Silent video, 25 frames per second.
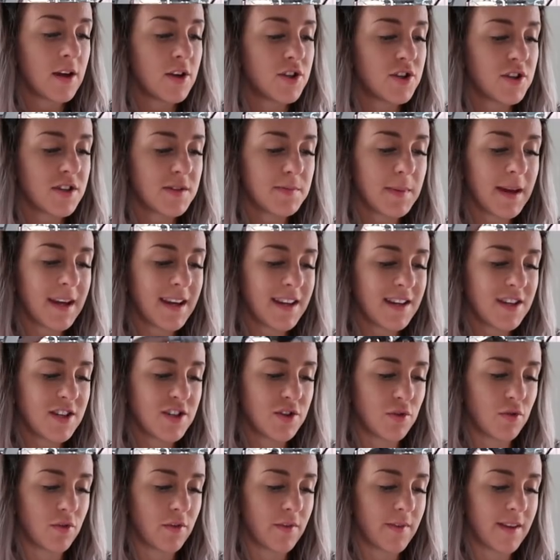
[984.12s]
Just making
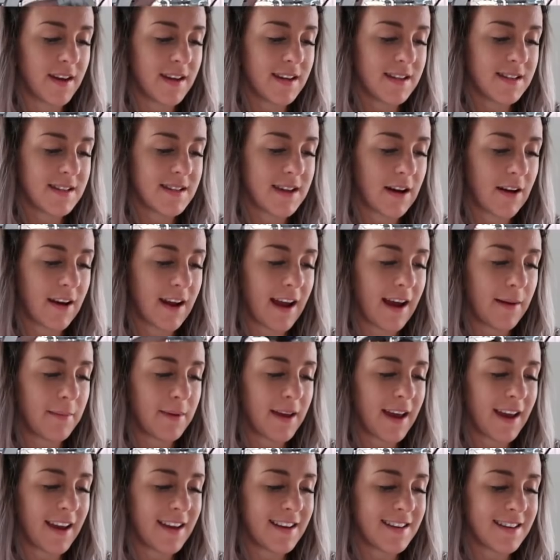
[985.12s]
sure on this that I
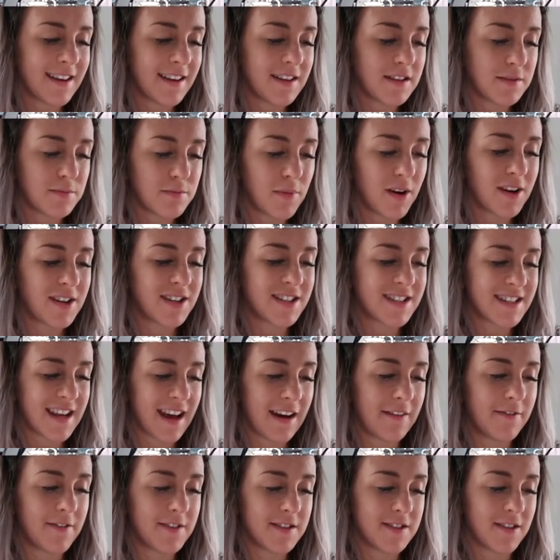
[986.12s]
am getting as much
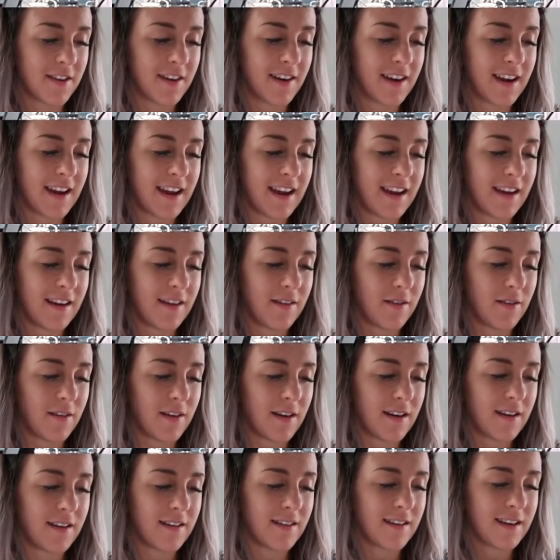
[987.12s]
depth as I
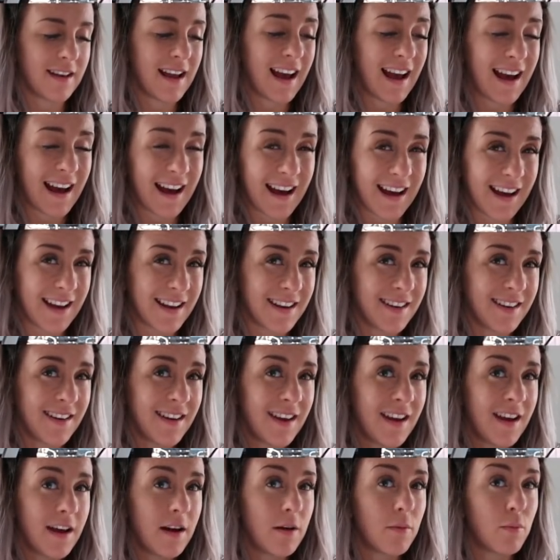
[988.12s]

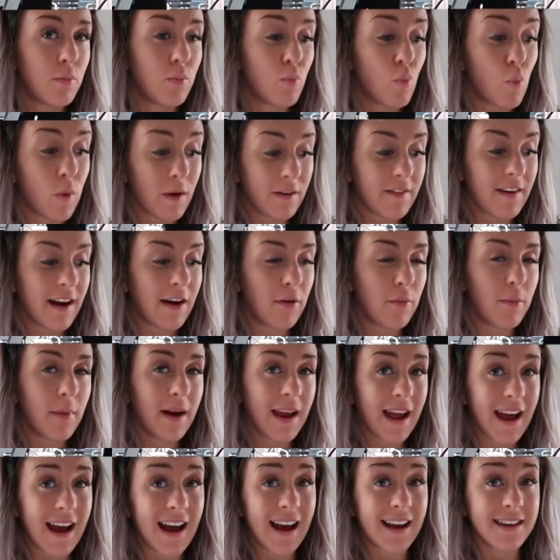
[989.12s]
can without
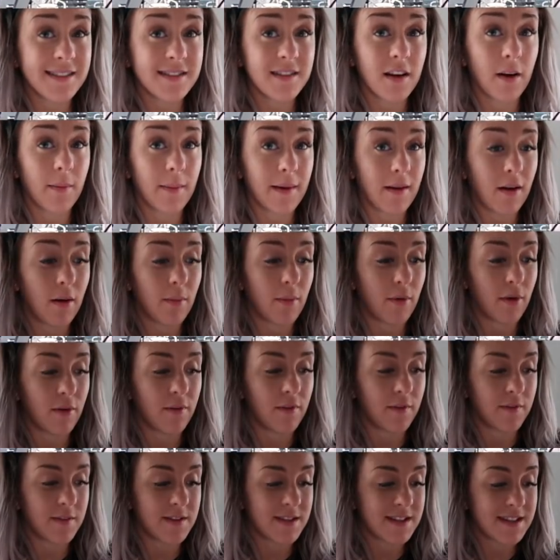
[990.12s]
my ass coming up
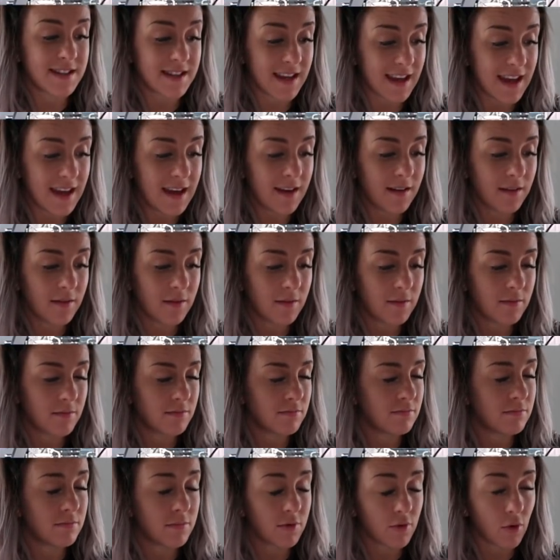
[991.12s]
off of the seat.
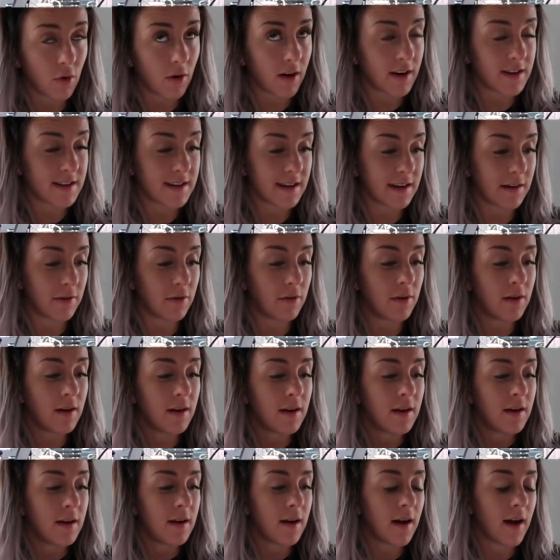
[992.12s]
Not ideal.
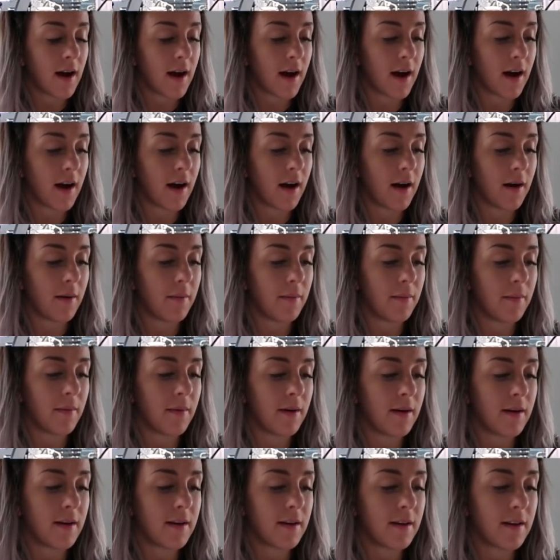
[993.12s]

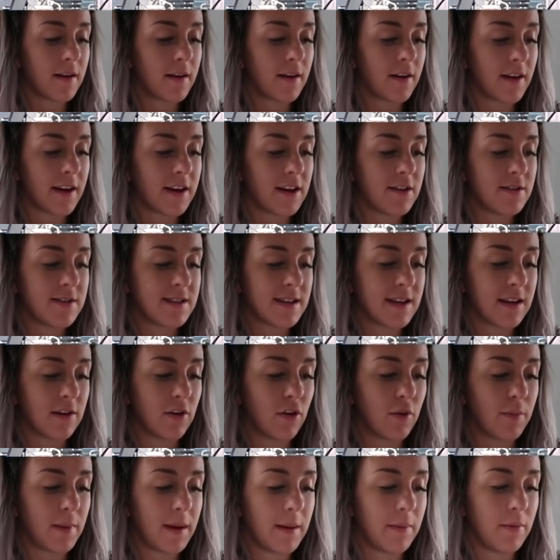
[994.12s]
Um, like you see a lot of